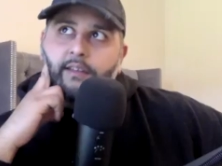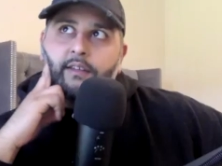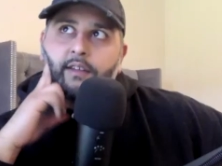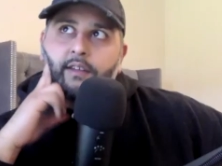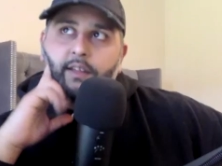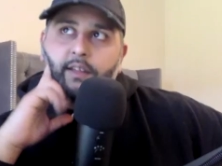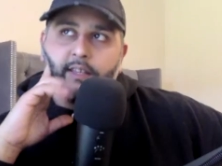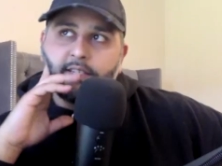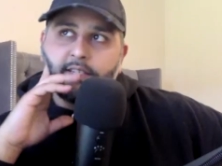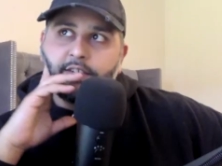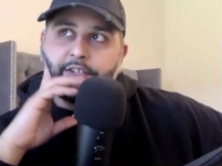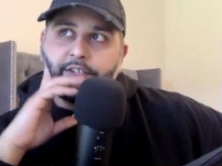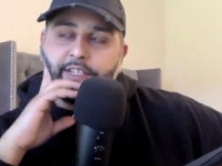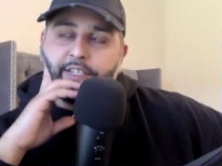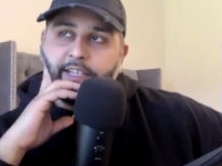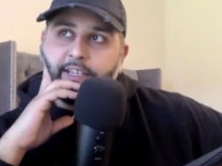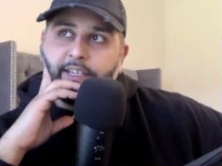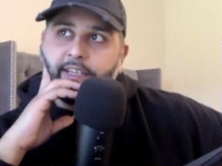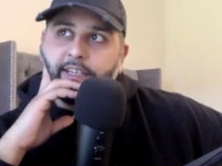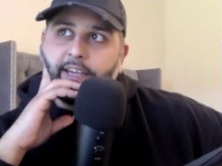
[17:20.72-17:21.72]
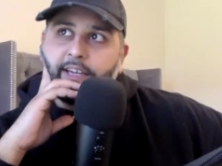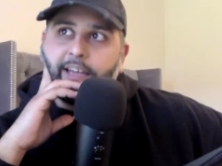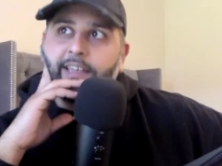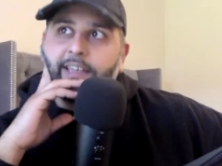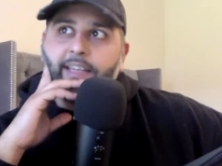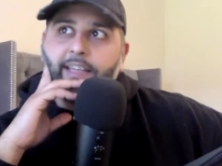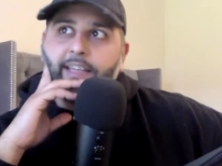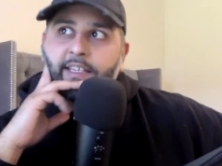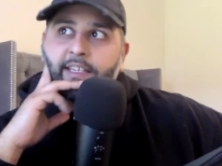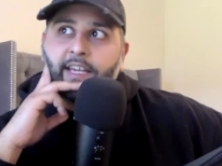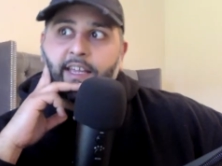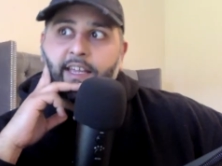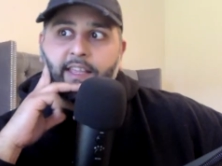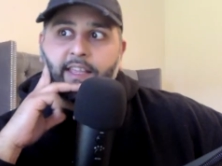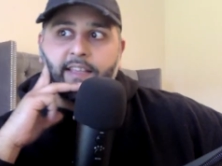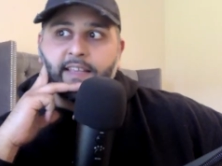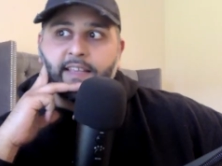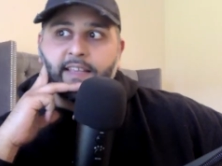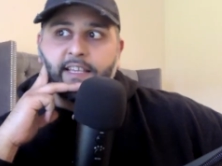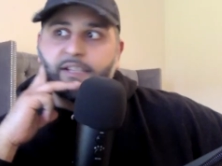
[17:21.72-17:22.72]
no, that's interesting, and and yeah,
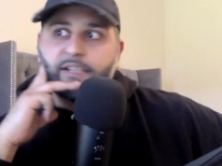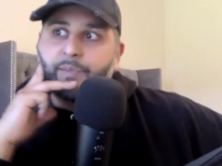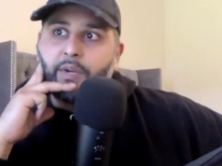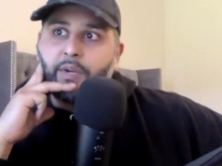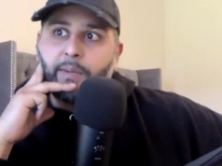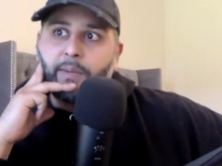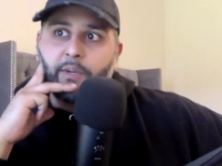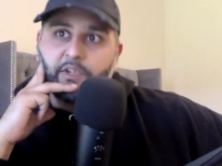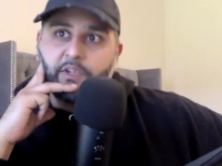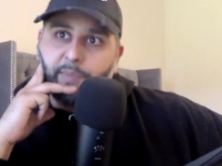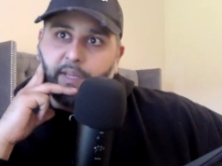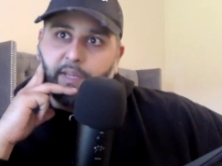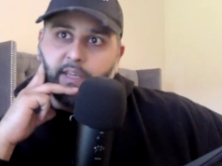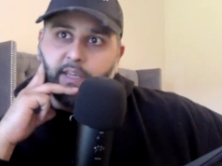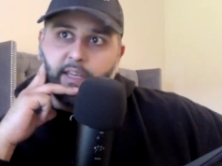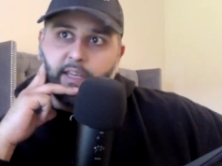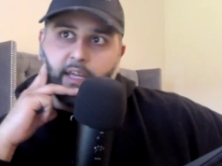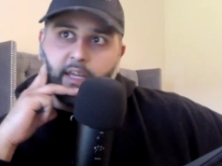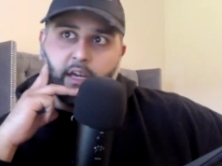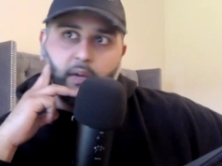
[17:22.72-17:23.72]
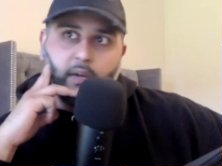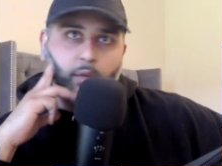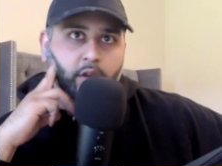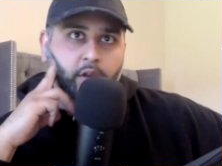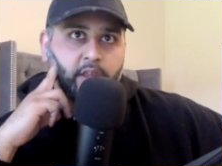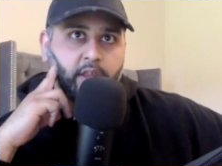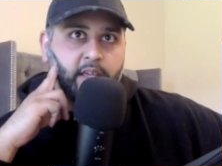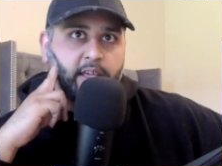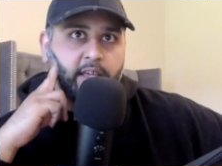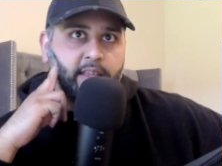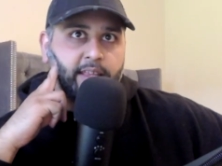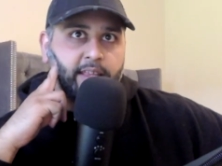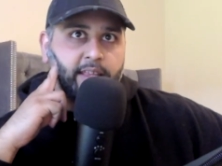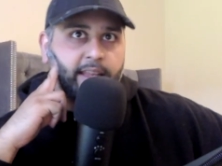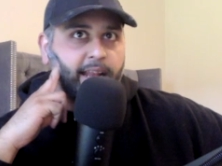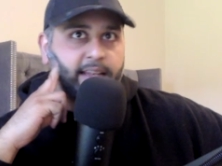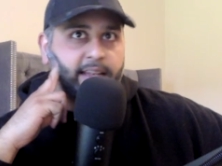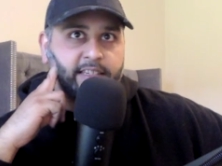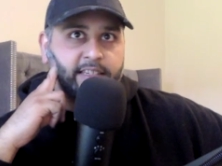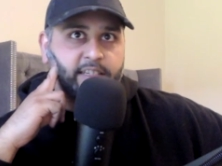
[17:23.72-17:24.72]
that that's pretty much been uh, what the the
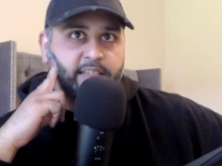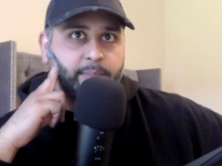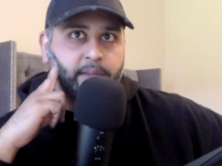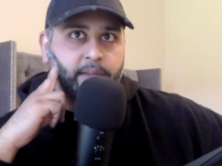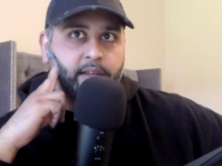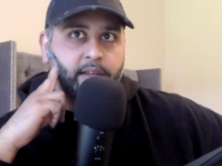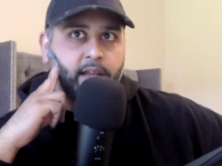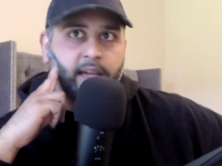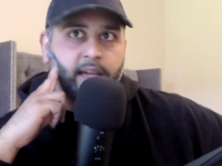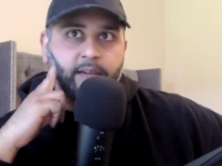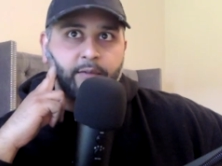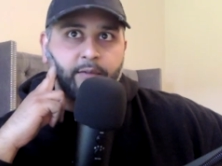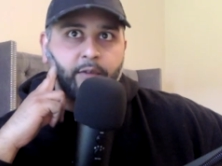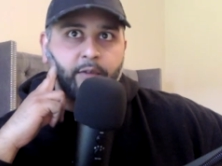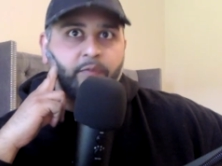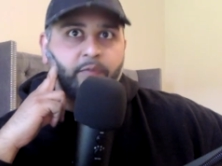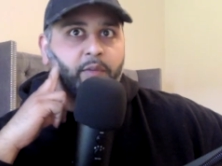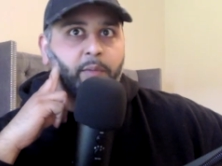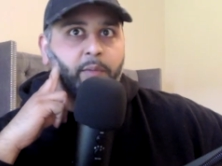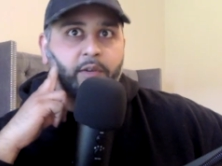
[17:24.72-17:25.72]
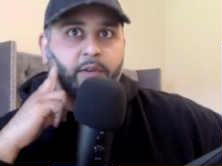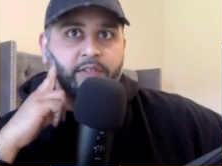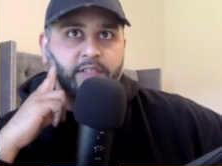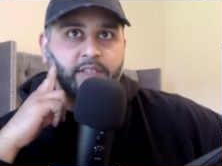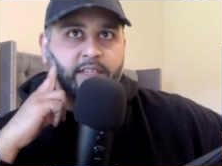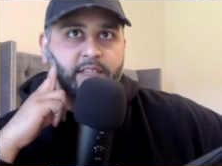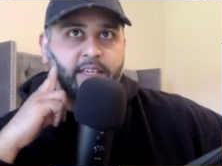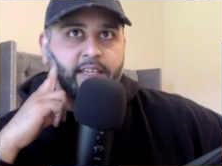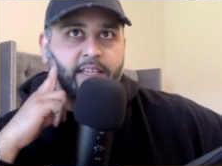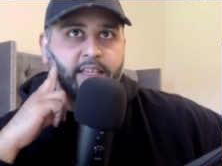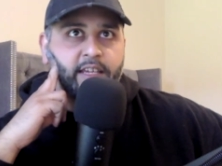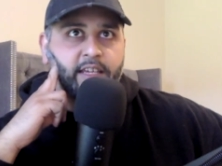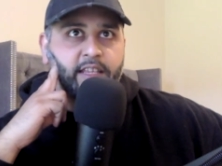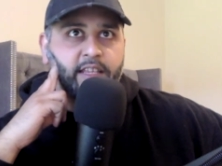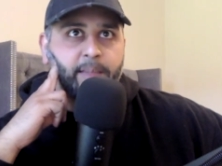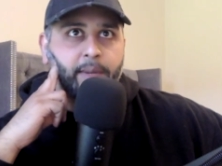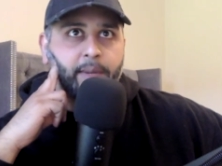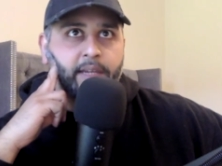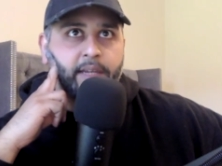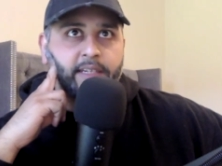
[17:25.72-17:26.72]
analysis has been like from from most of the, the
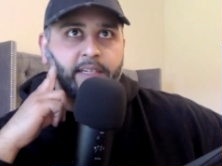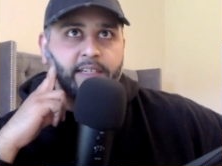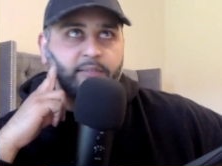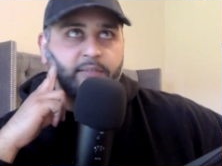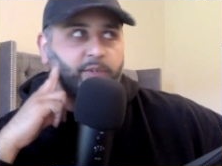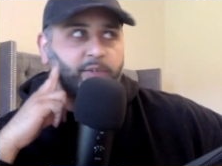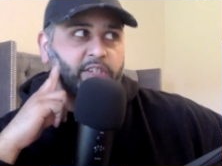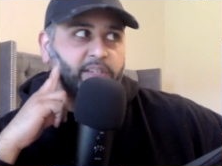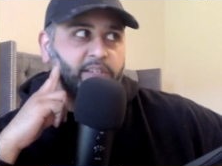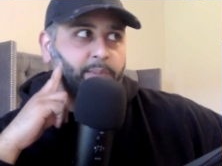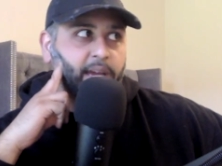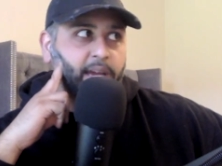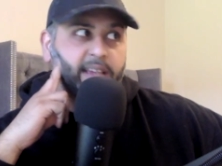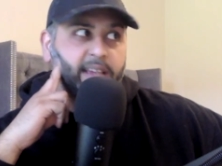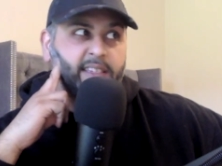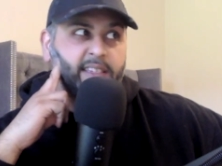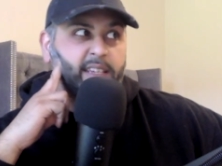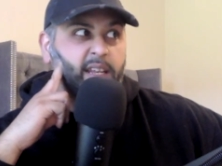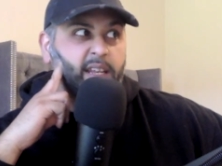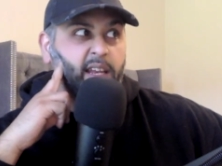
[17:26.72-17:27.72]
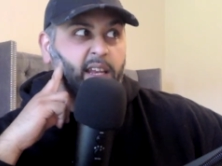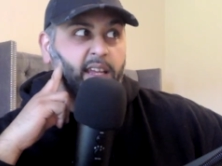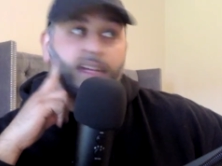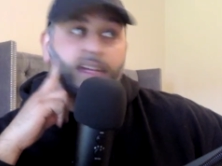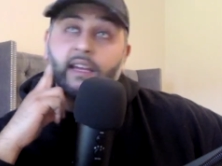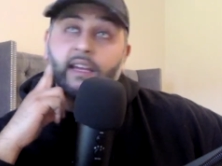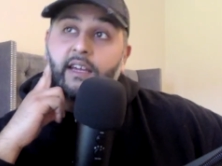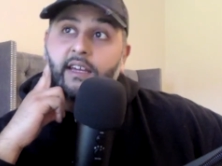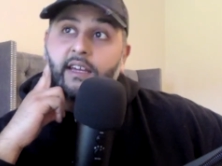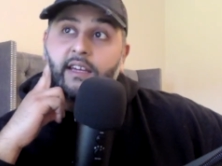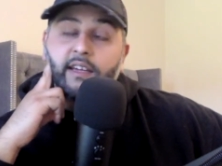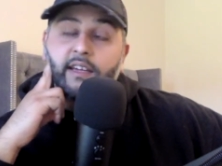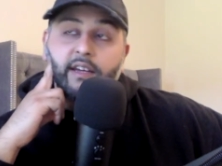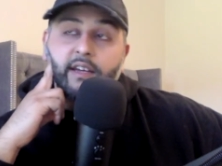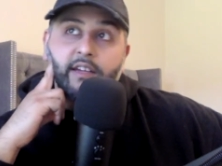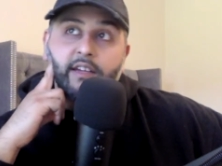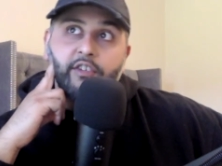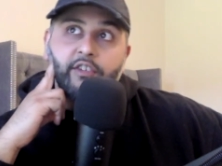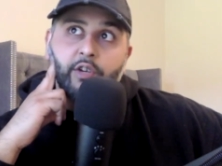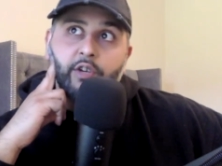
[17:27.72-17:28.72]
the pundits, which is basically
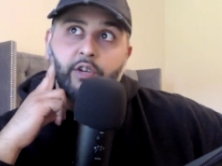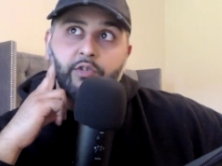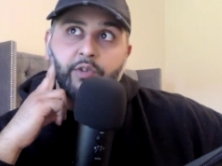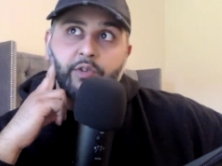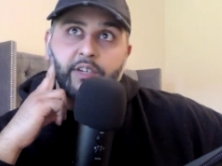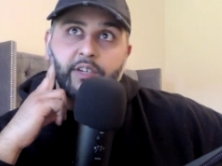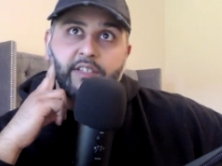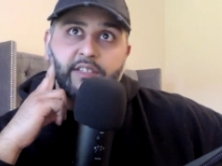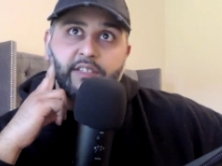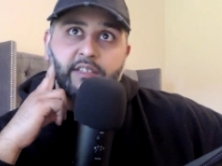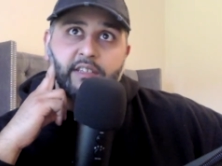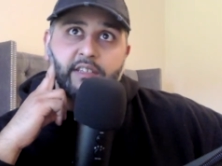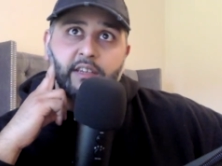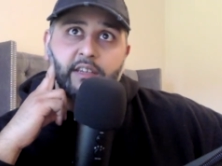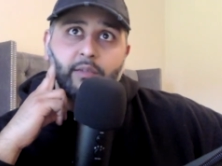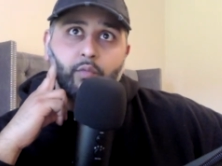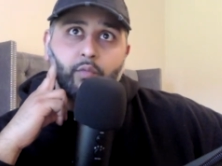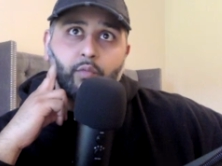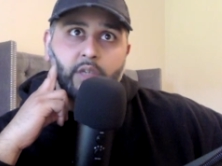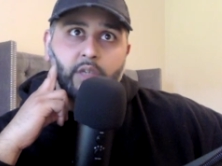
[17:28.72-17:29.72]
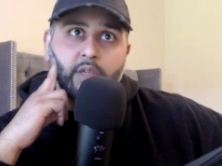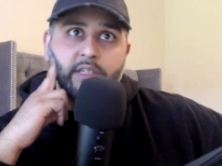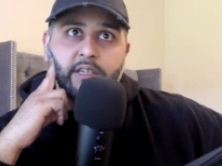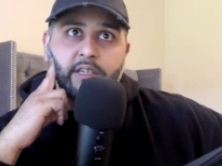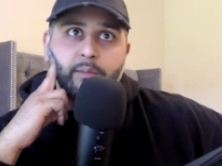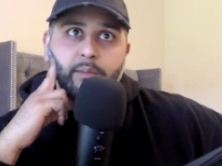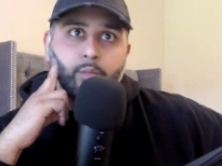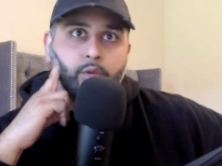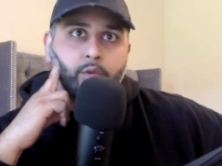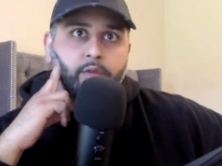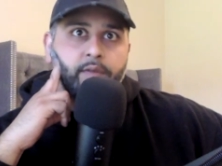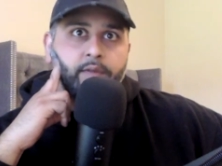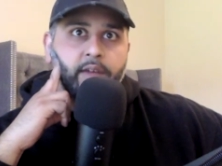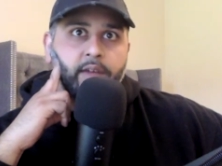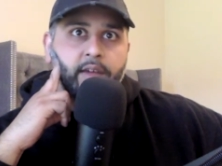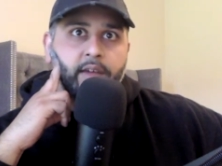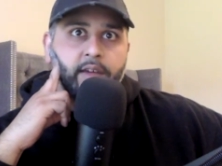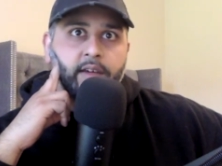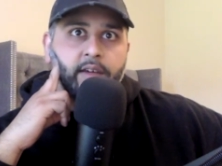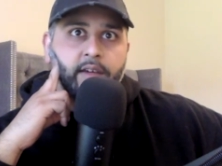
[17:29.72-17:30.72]
Joe Joyce wasn't
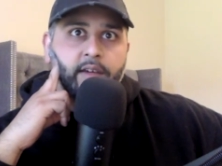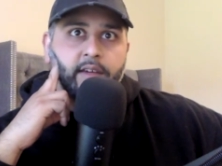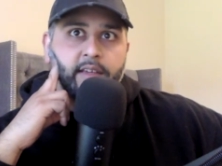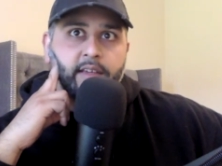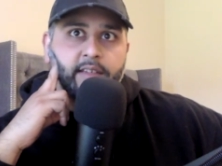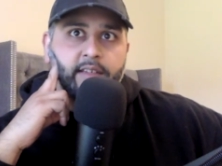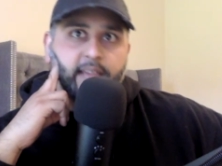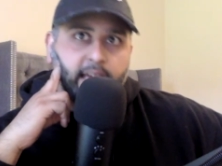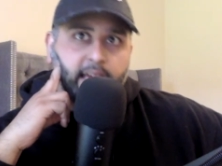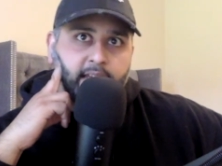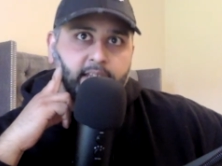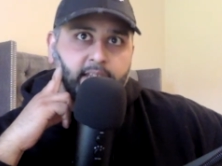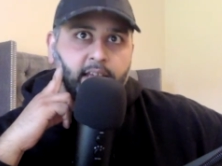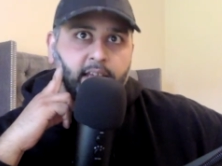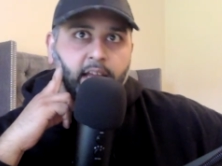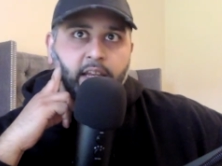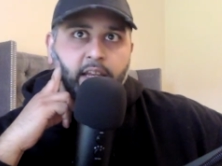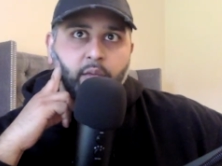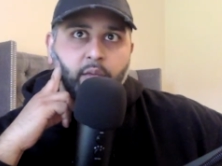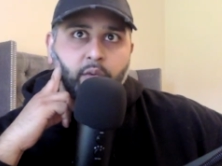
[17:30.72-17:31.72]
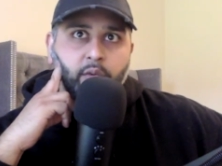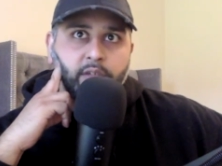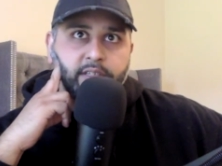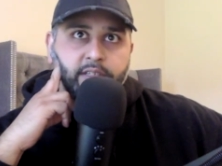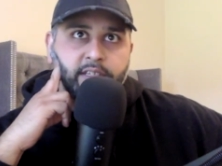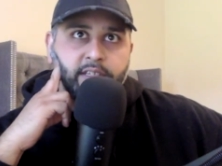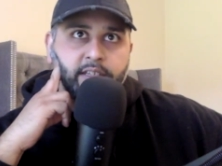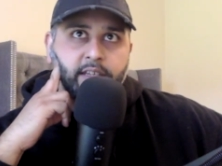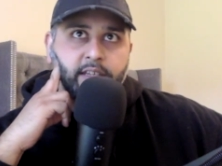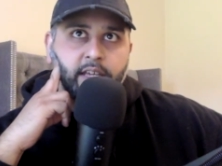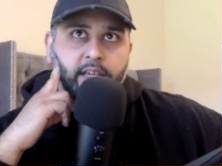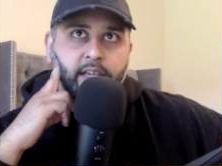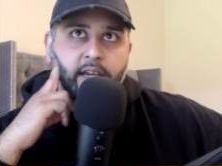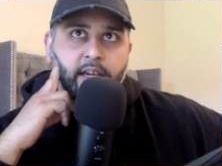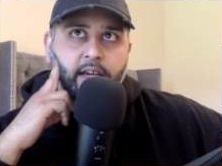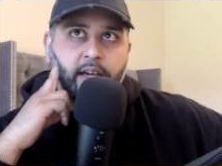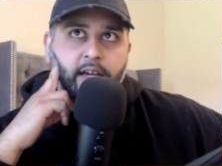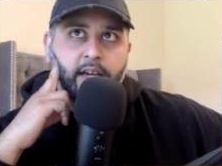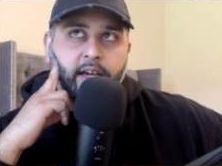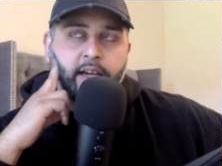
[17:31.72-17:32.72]
moving his head and he wasn't
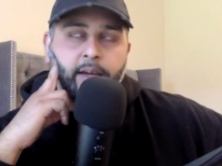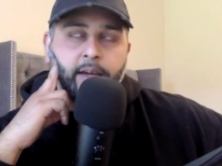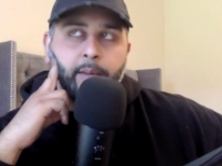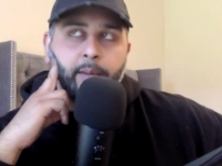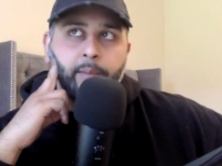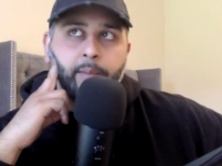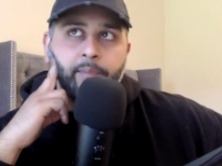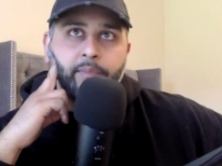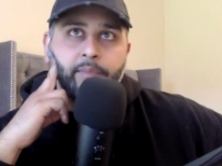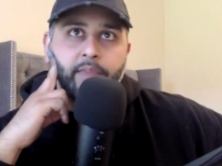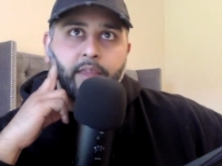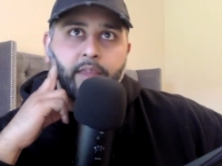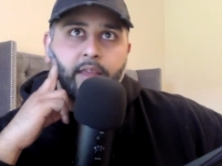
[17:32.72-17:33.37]
um